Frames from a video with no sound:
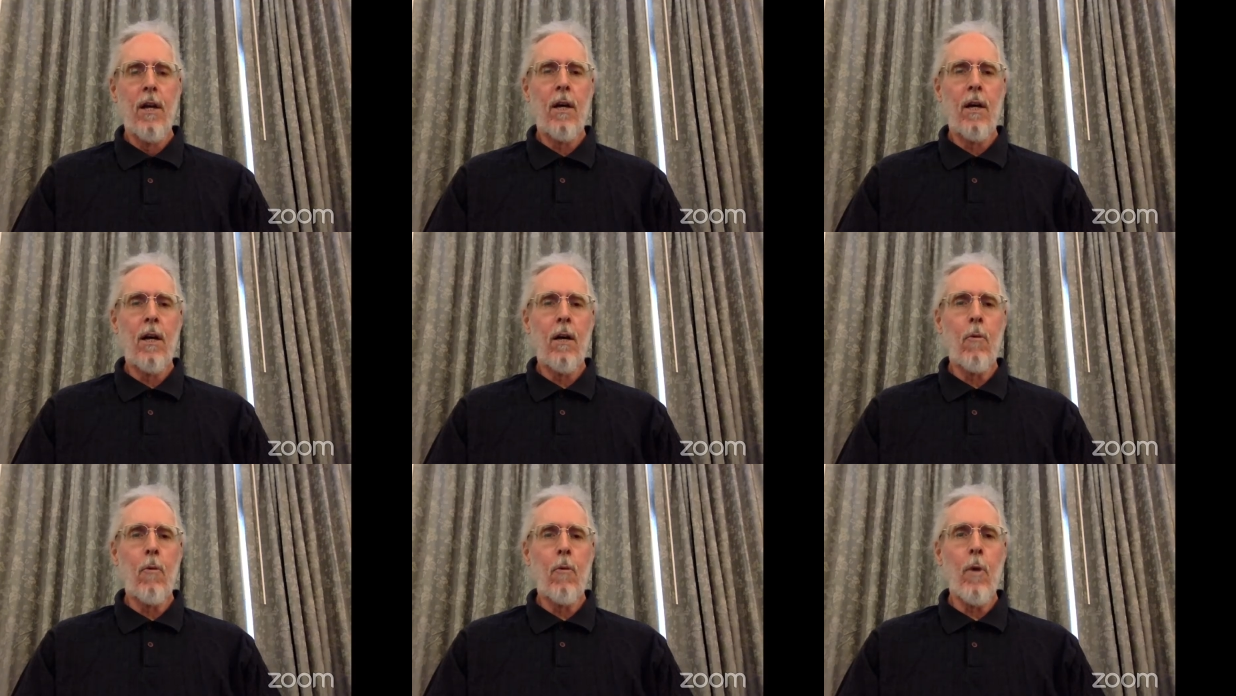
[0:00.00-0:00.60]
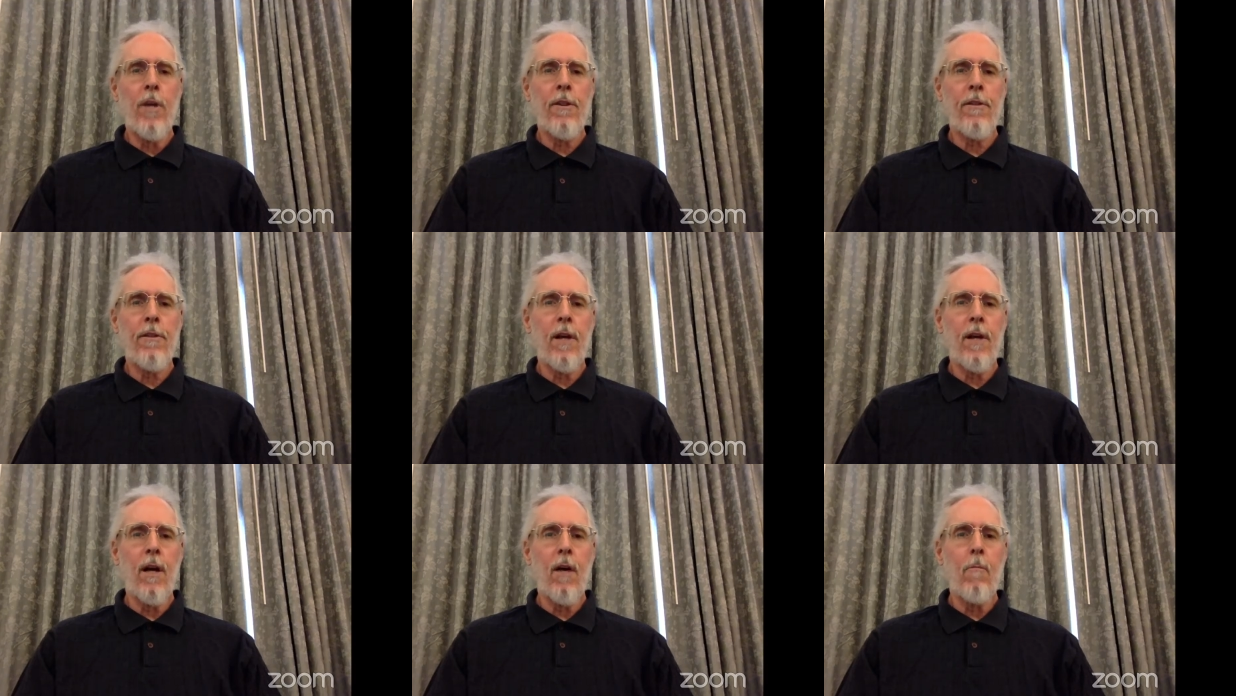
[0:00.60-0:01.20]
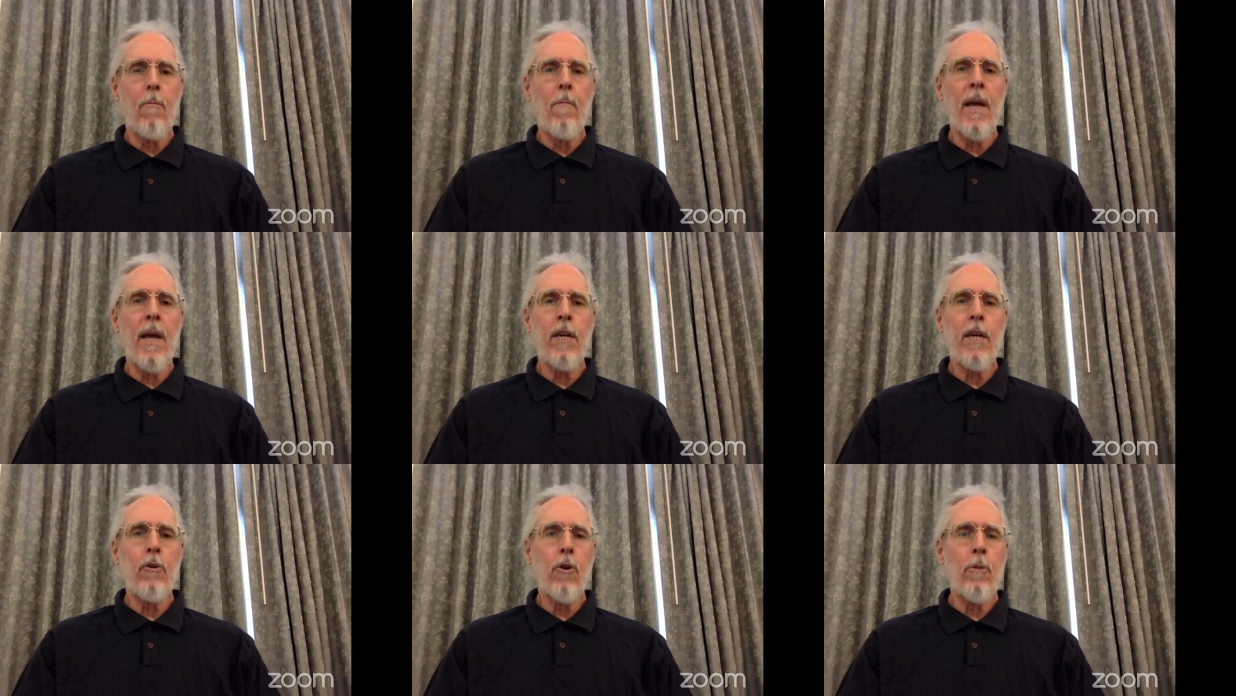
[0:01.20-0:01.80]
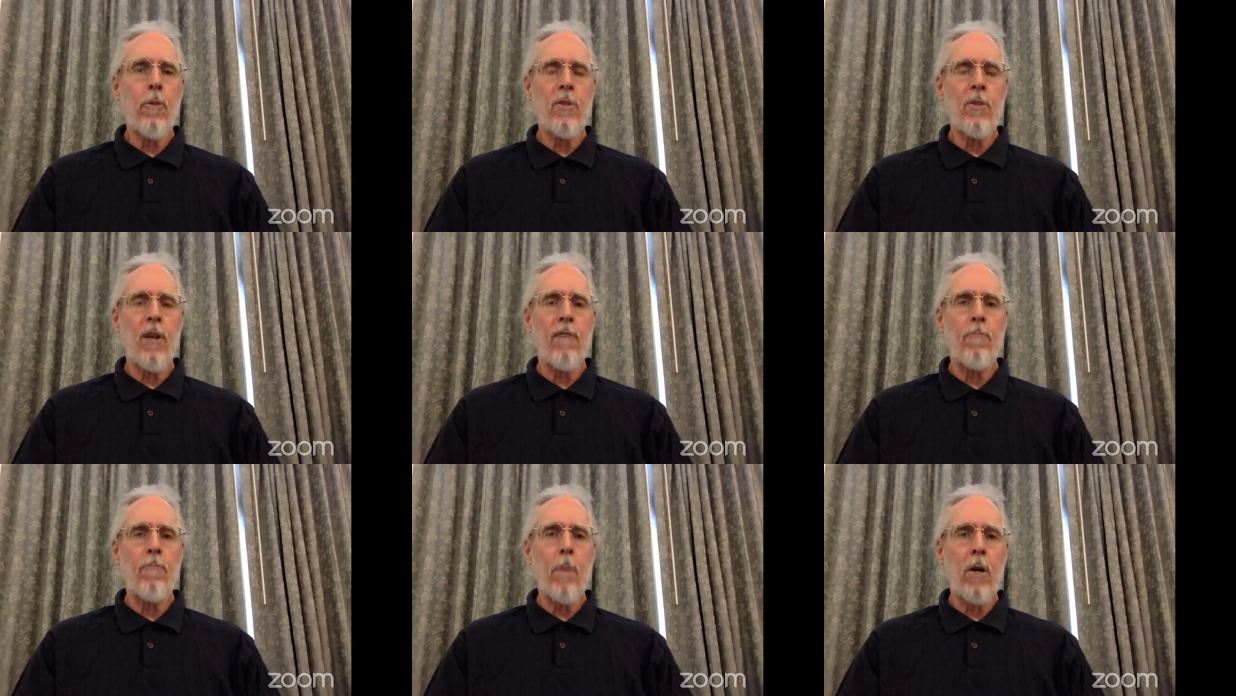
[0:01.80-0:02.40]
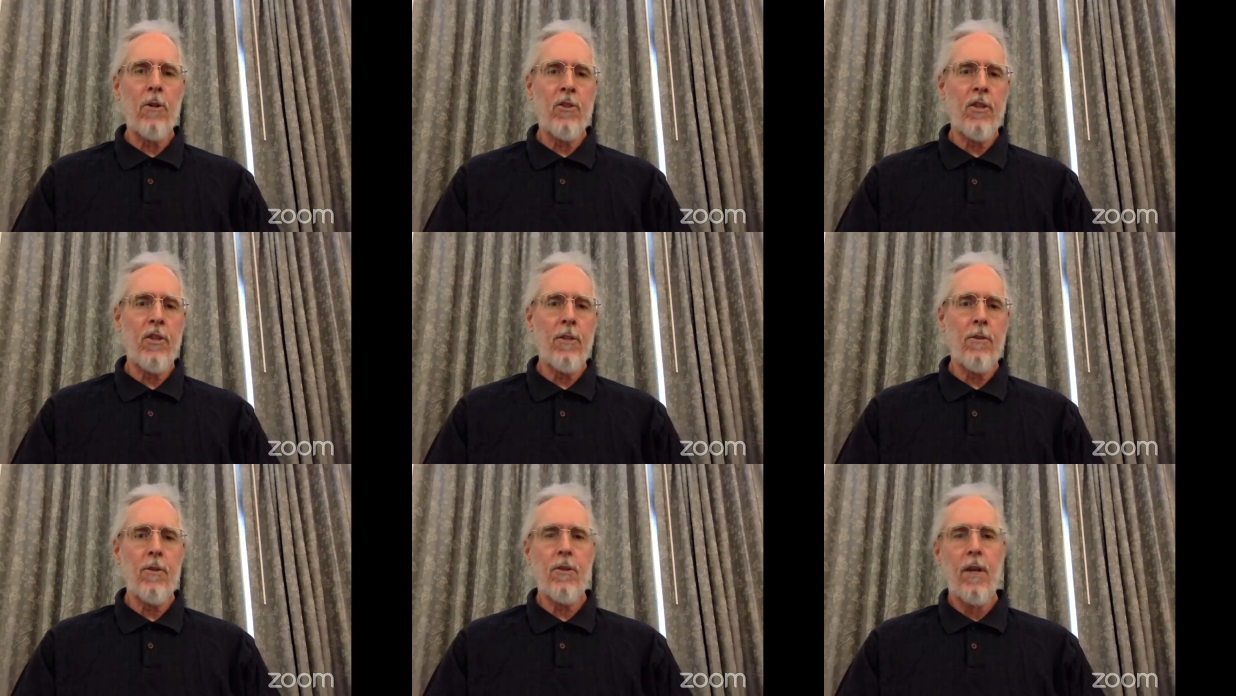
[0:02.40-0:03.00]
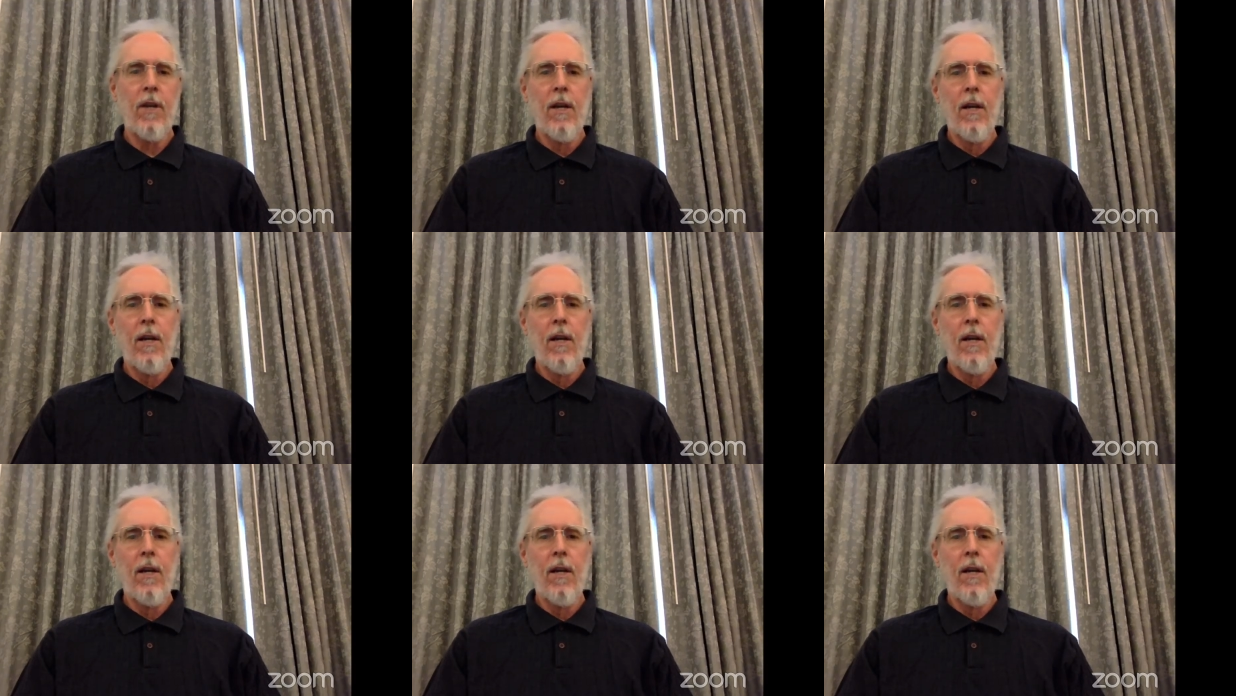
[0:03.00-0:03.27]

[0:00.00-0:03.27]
with many groups of persons,